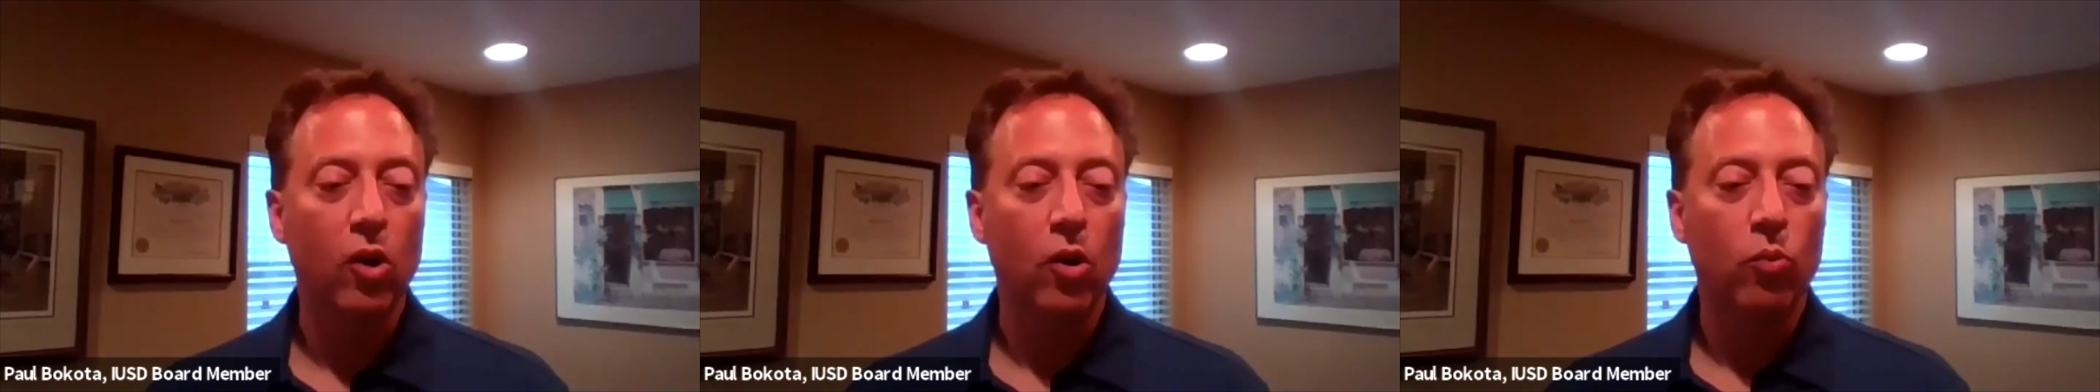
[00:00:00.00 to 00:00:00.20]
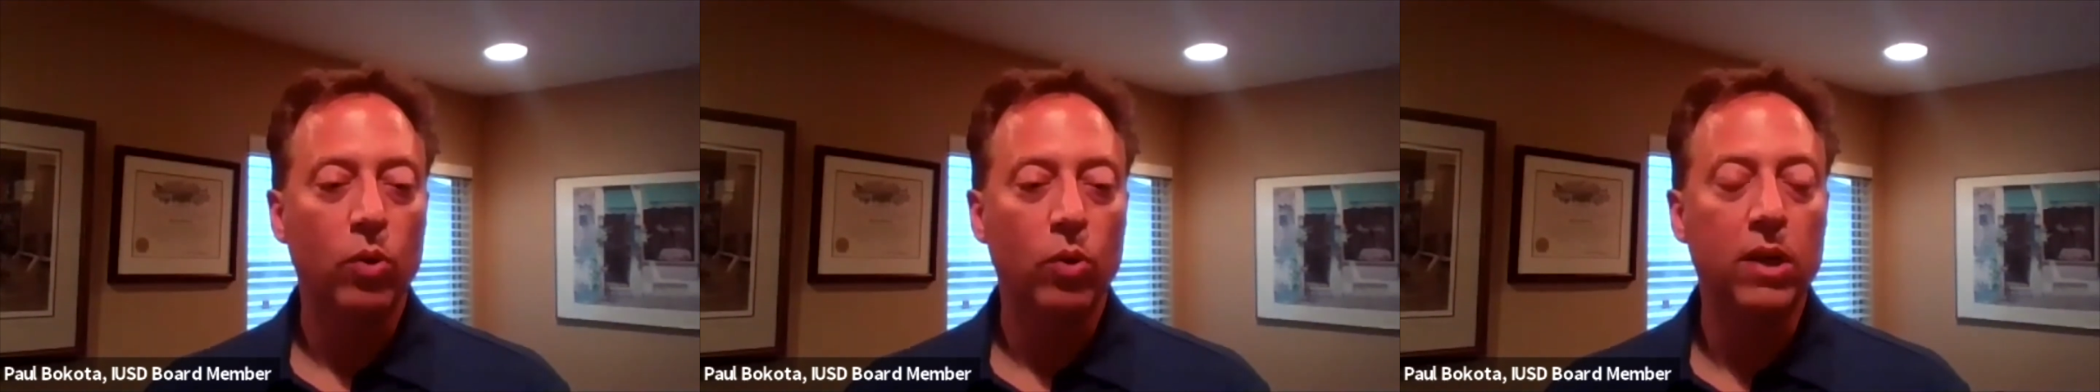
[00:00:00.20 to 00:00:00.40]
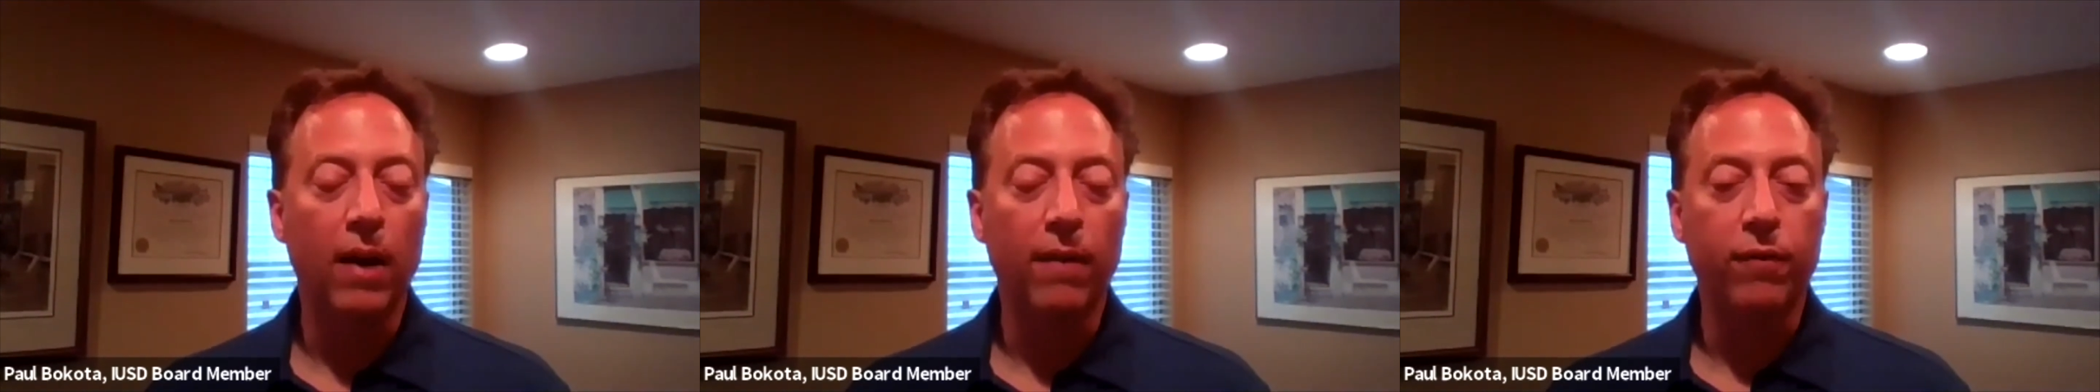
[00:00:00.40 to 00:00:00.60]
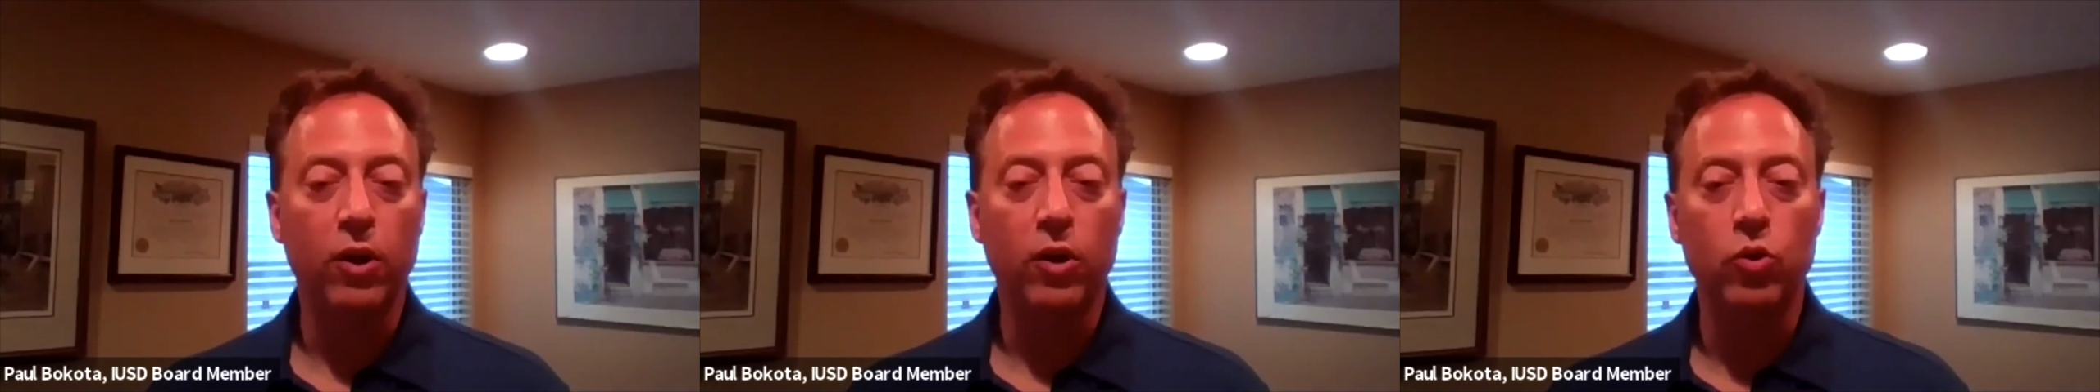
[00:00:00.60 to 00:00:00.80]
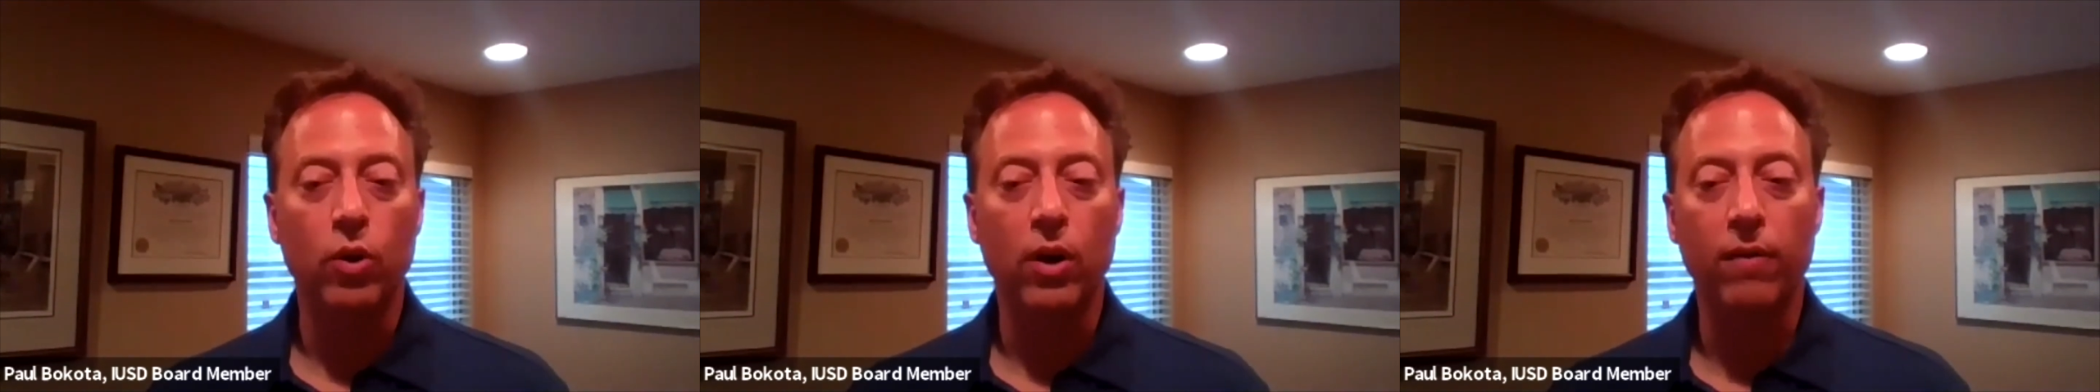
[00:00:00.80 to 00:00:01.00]
We definitely are
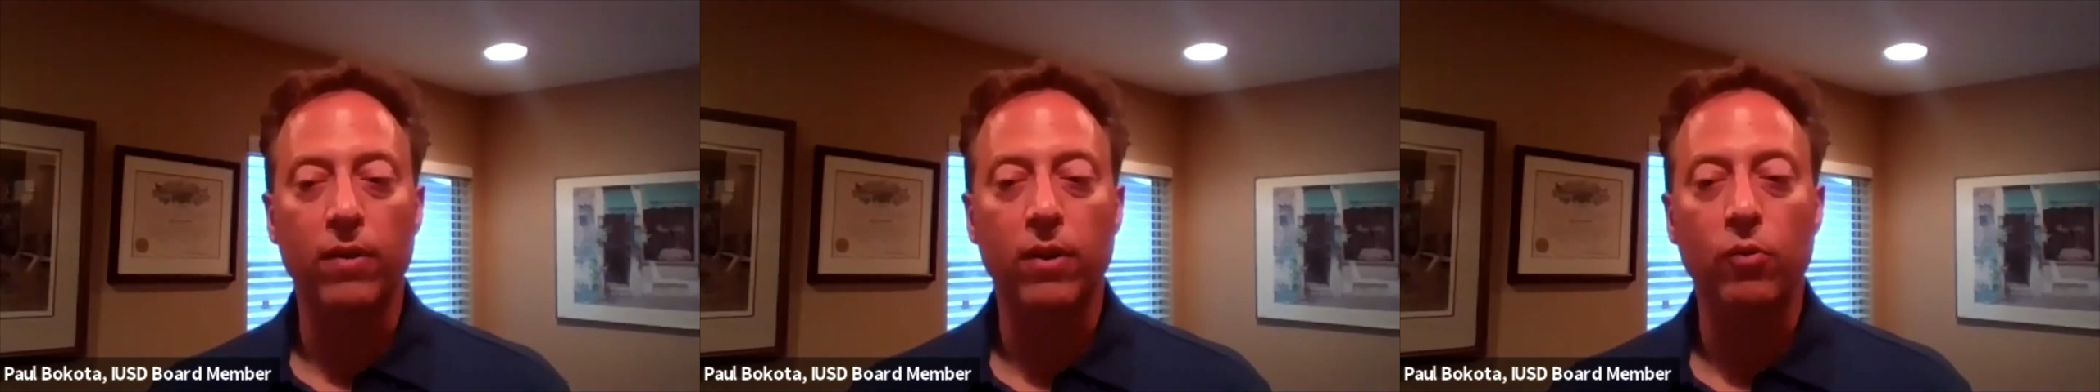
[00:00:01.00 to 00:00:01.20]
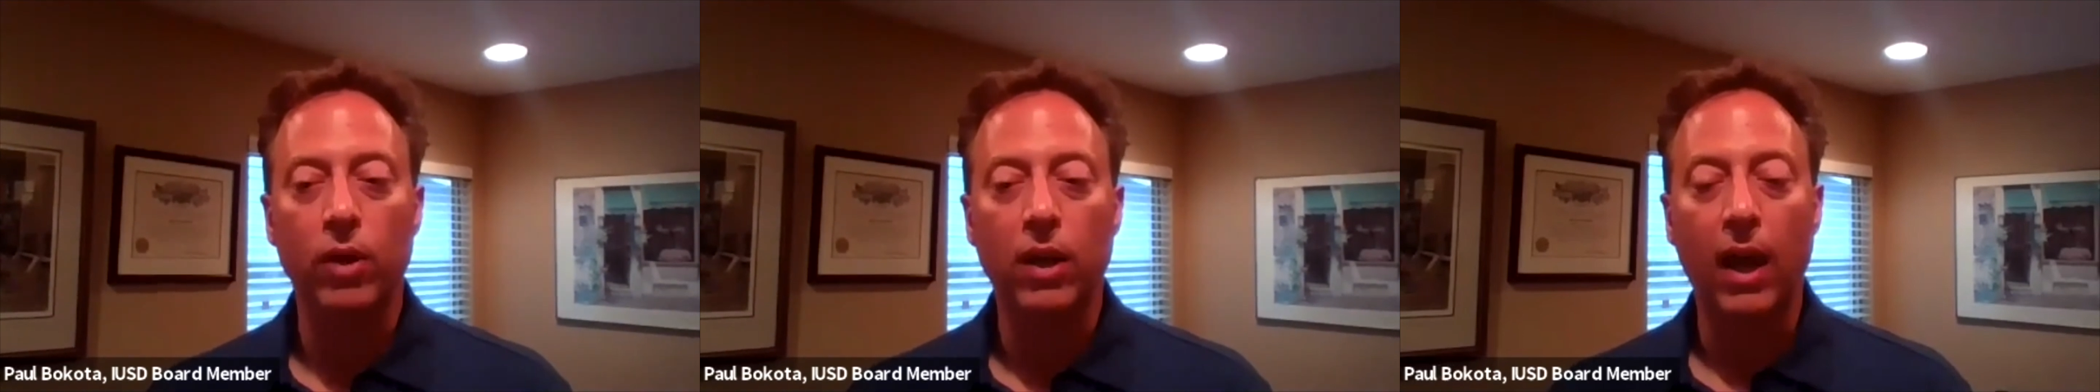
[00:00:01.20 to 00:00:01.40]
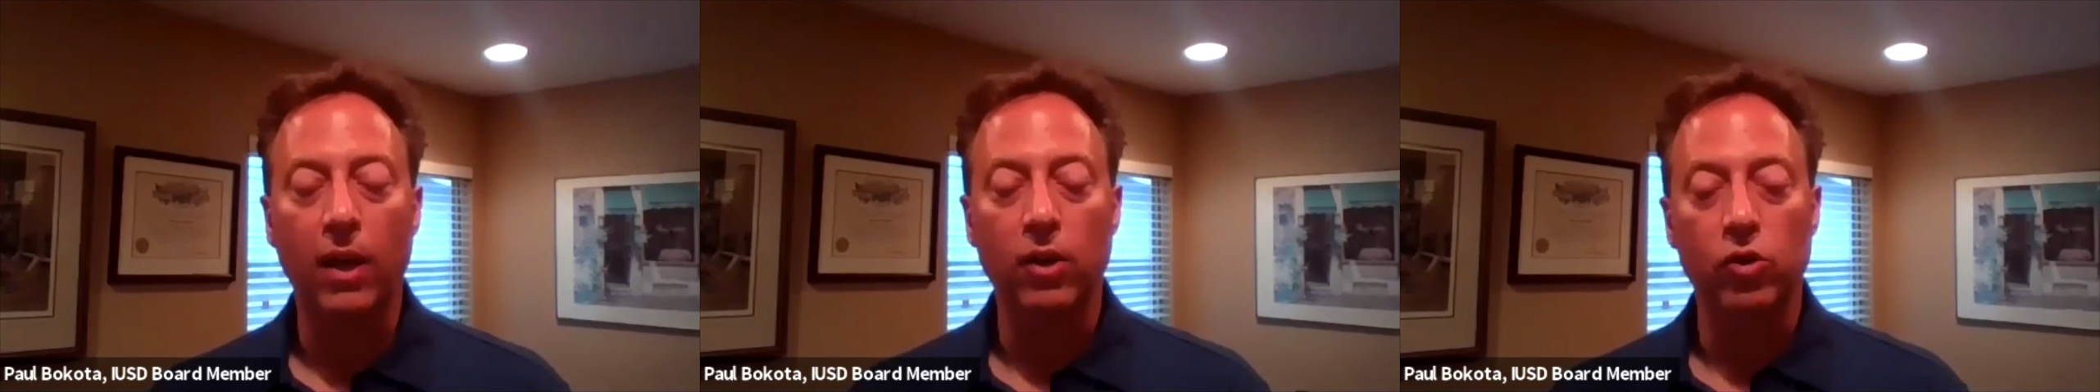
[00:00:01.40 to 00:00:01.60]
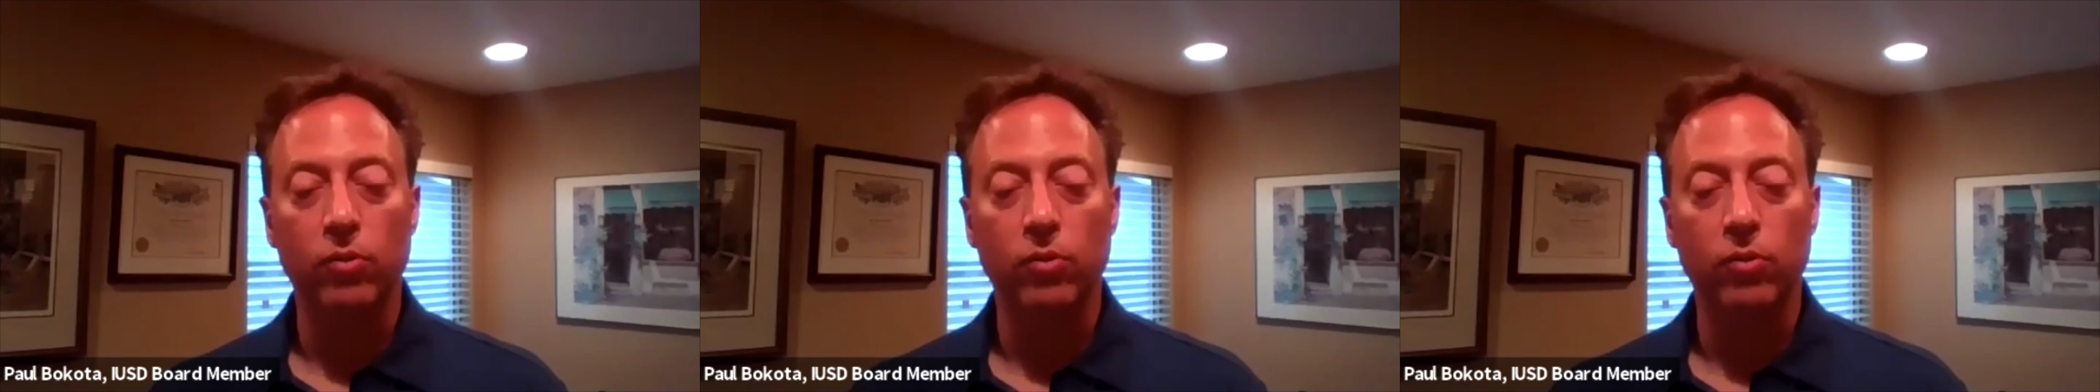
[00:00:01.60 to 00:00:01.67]
doing everything we can to